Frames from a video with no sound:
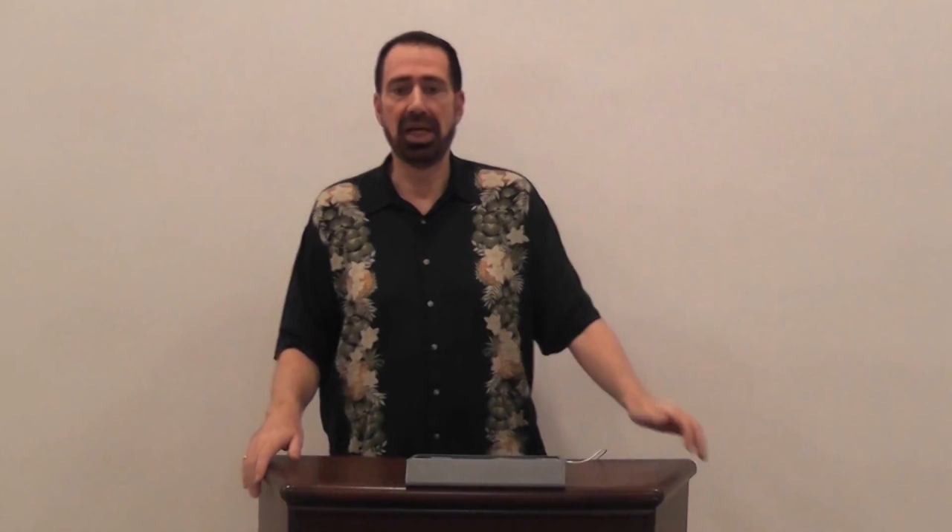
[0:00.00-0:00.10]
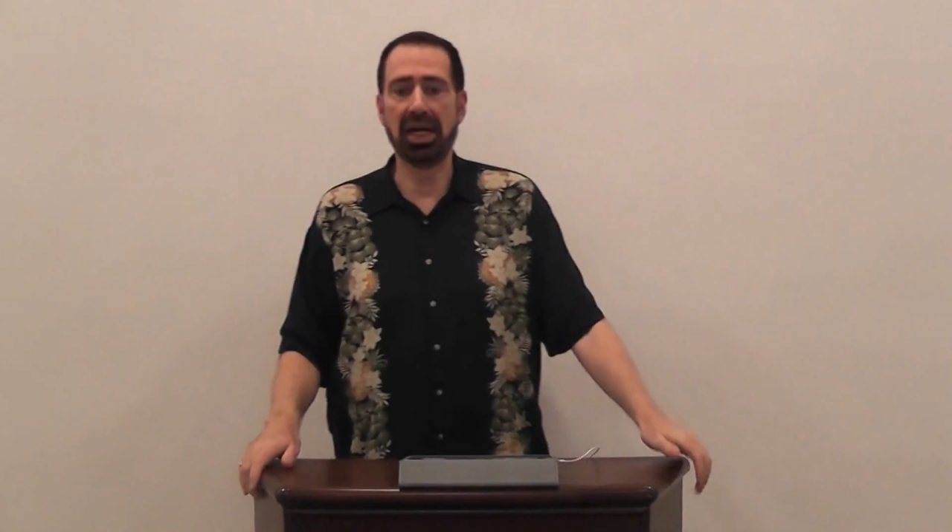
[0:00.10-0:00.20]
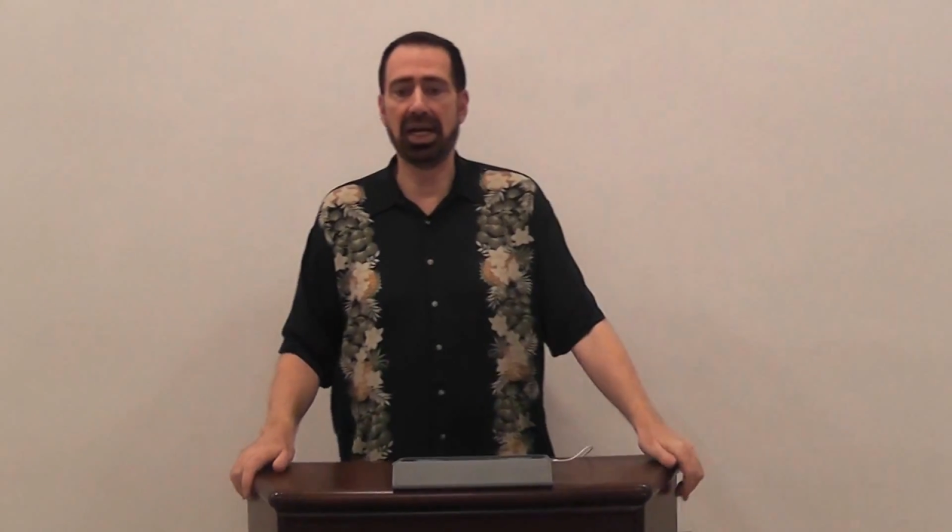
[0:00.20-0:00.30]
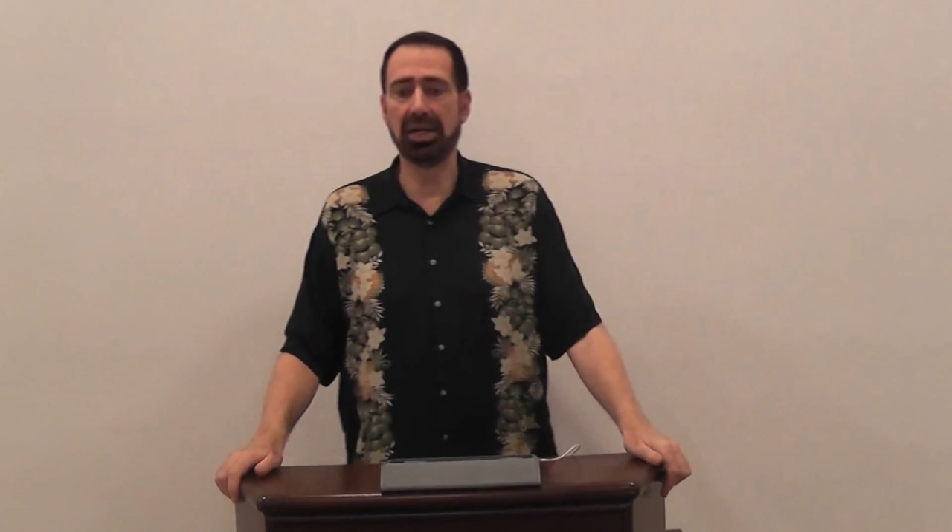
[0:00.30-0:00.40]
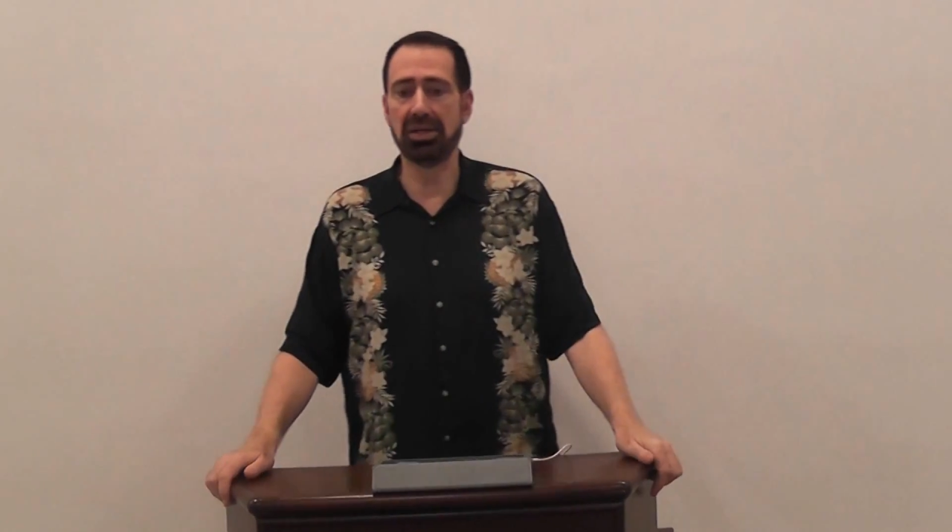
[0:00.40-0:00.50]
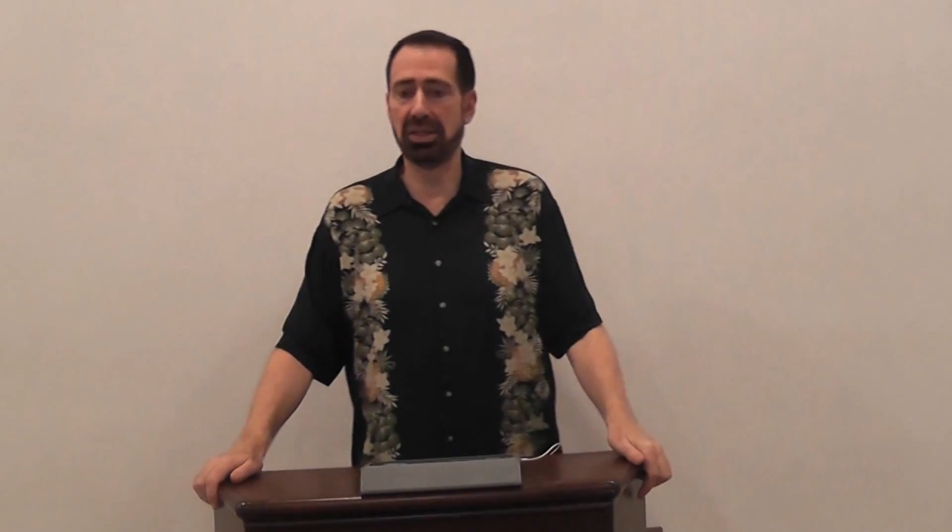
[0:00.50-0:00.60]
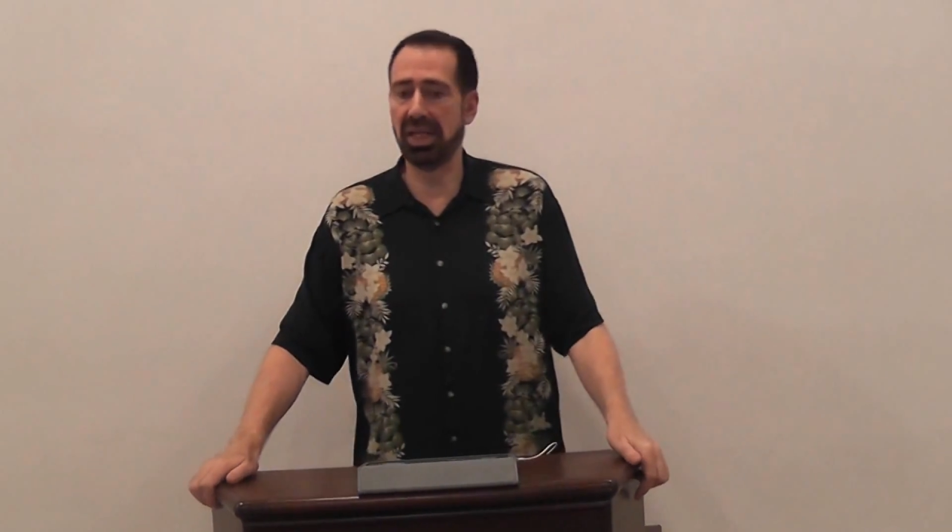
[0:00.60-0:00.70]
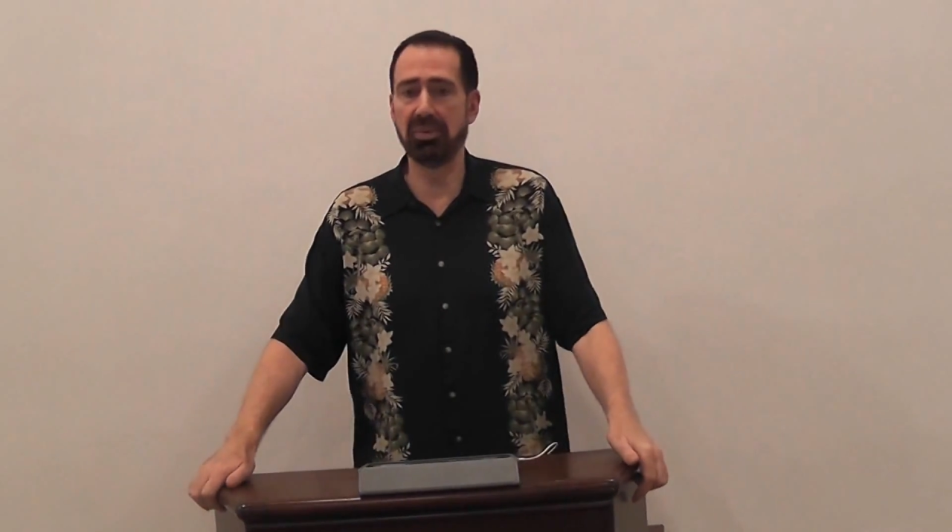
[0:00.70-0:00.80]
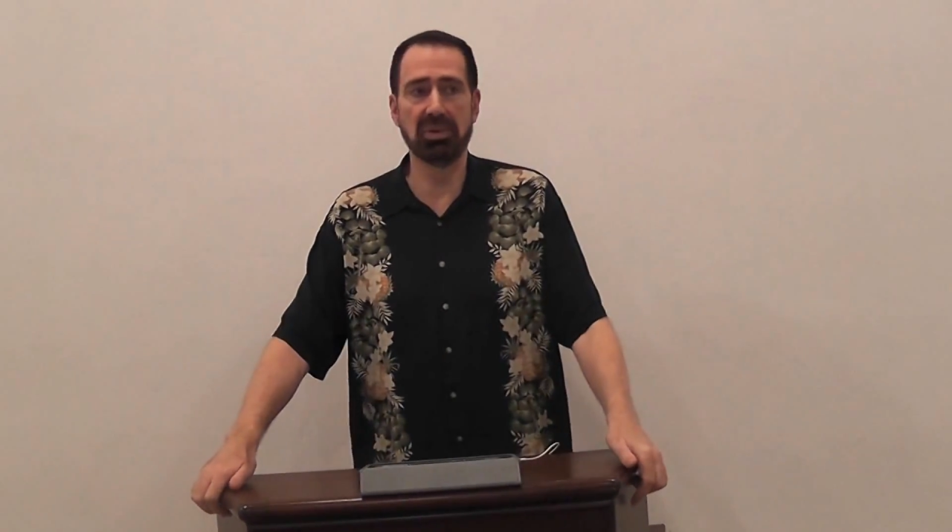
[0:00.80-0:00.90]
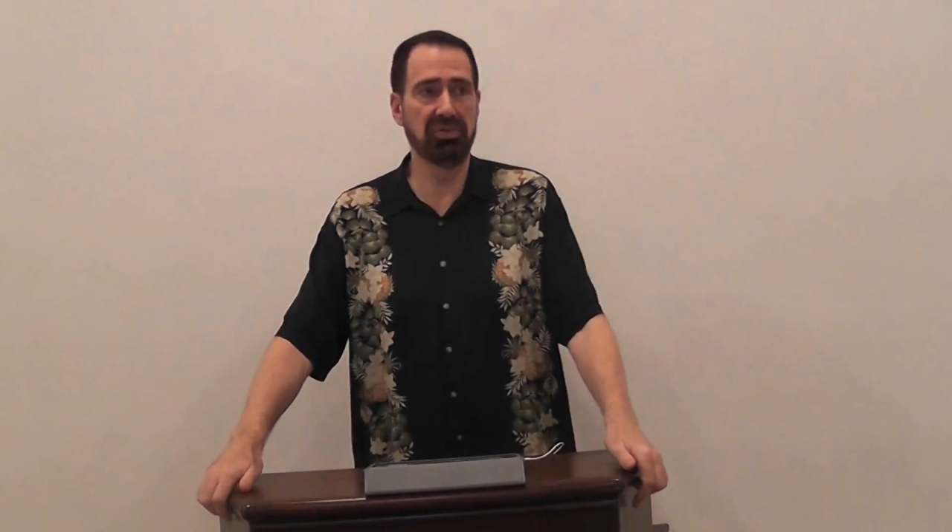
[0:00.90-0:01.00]
And
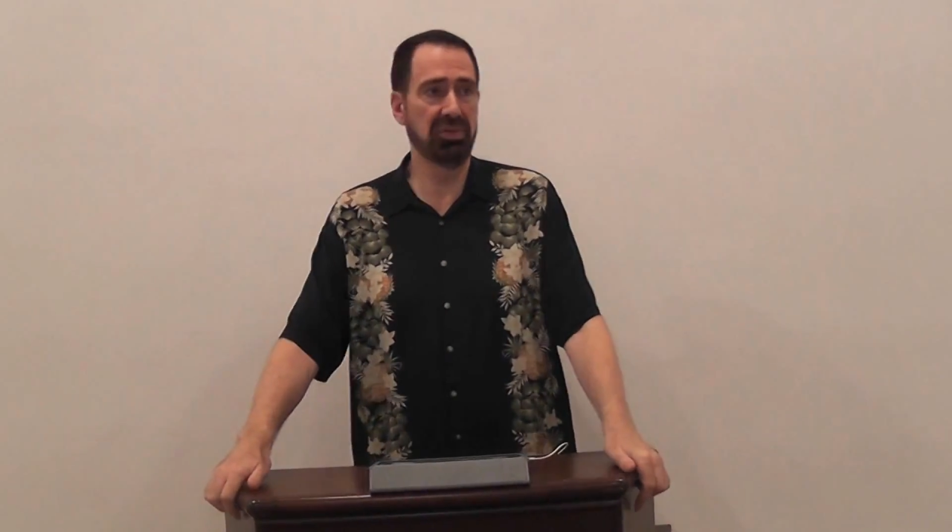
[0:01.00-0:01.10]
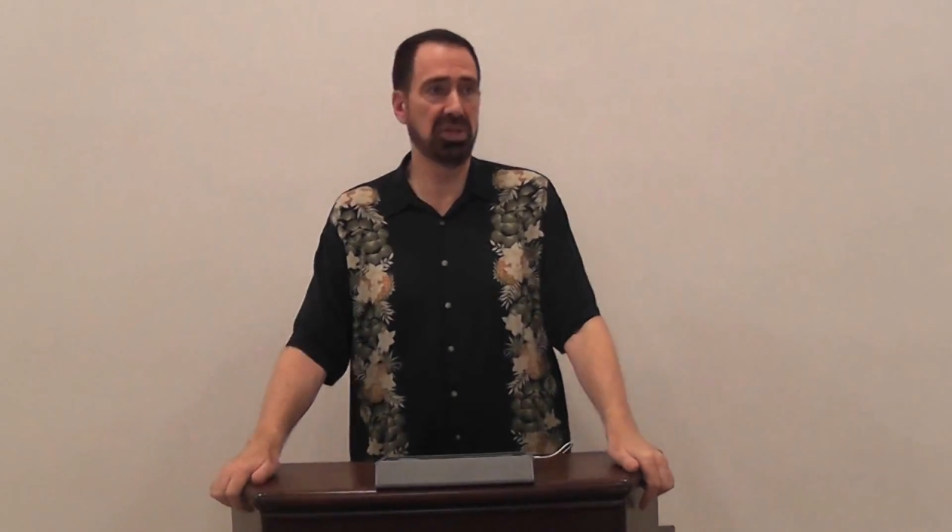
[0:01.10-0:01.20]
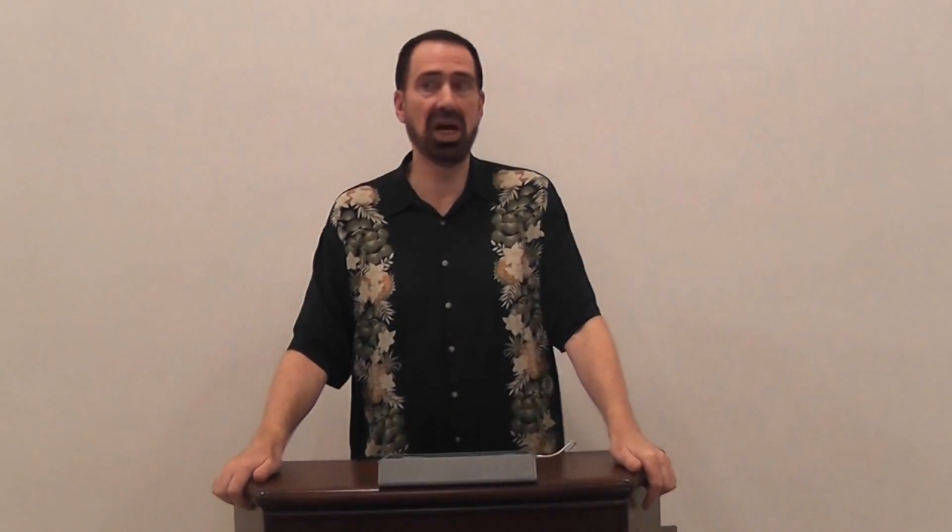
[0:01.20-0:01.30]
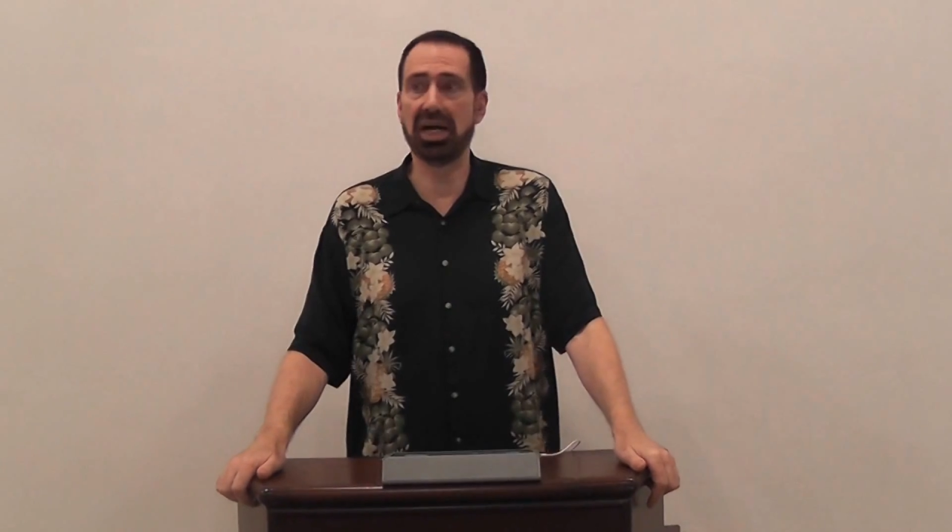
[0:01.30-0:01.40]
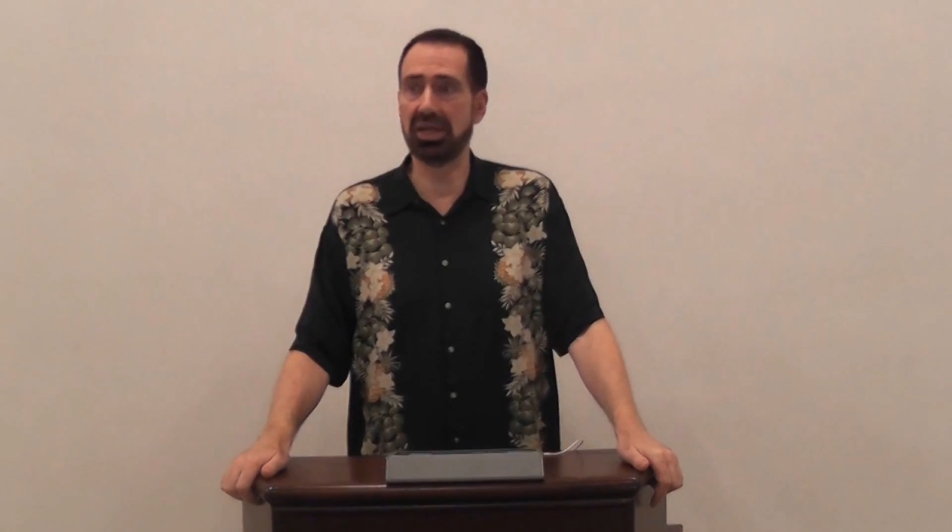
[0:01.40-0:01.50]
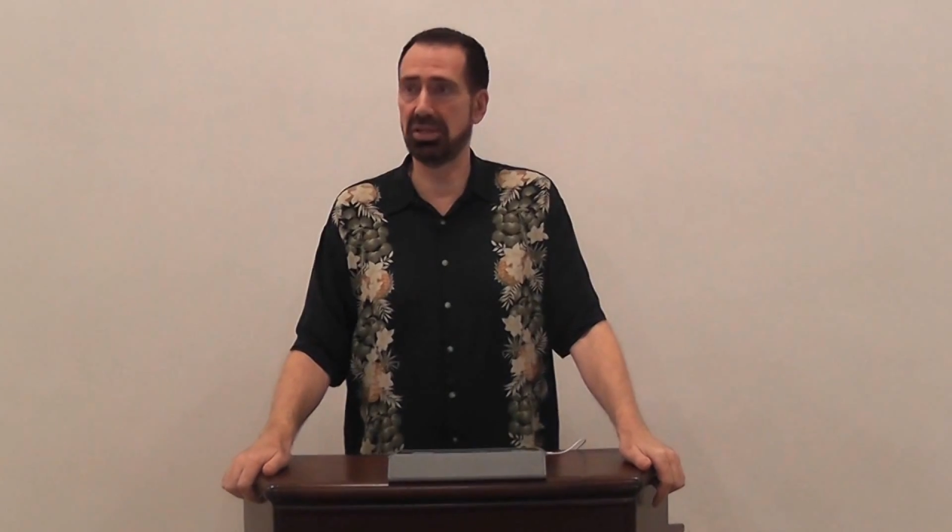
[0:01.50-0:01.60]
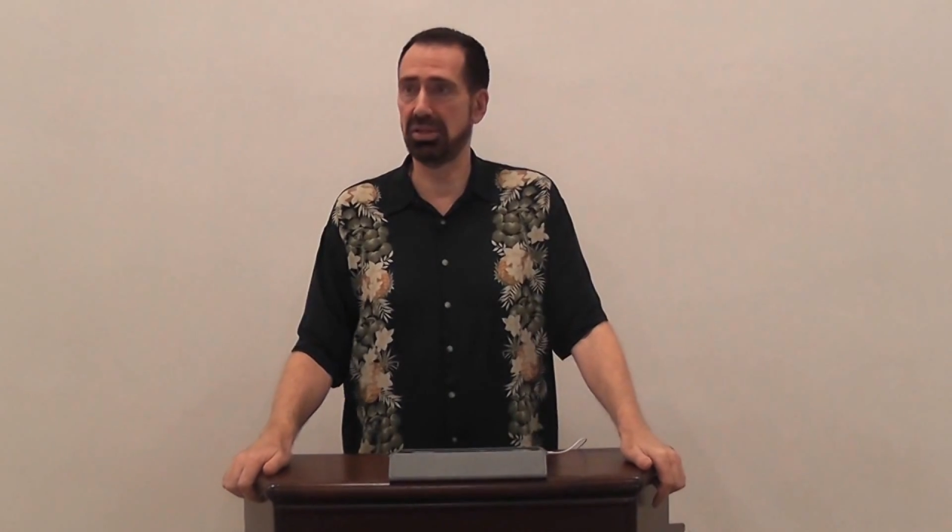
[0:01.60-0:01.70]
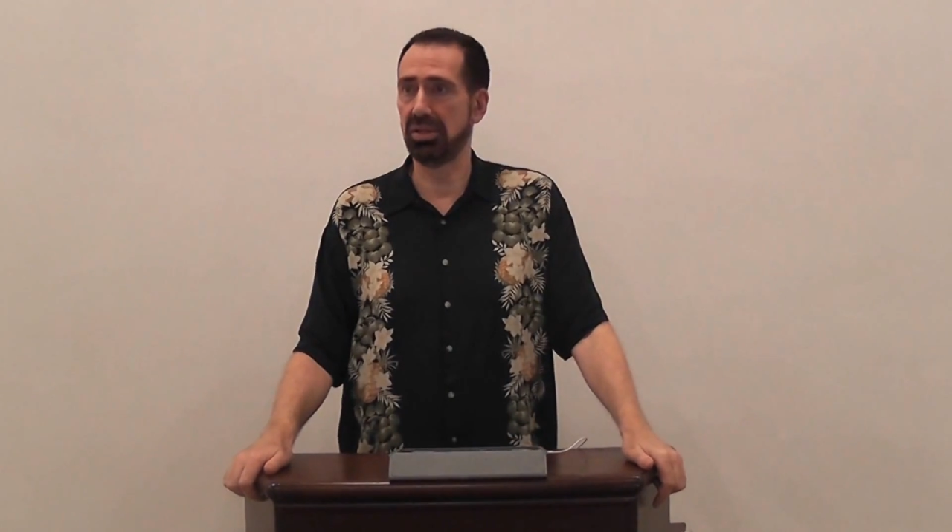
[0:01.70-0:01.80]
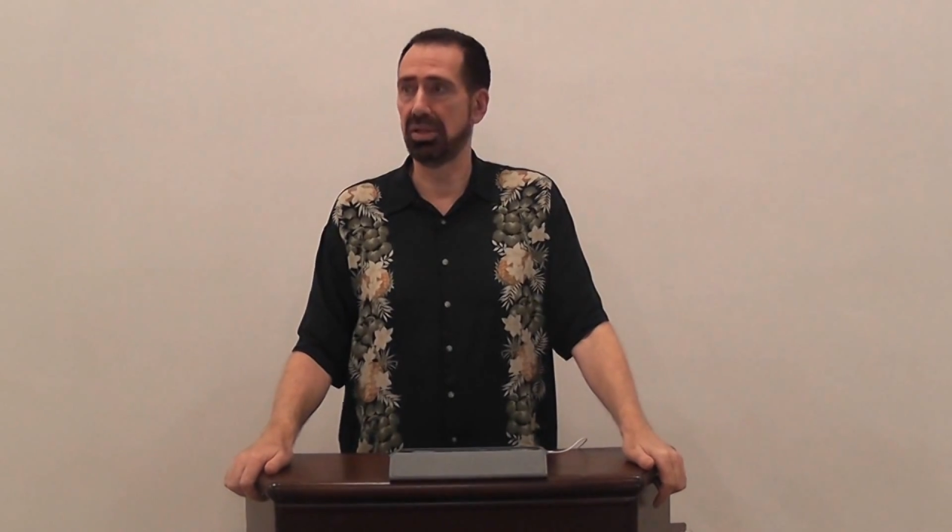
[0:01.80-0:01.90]
they were shocked.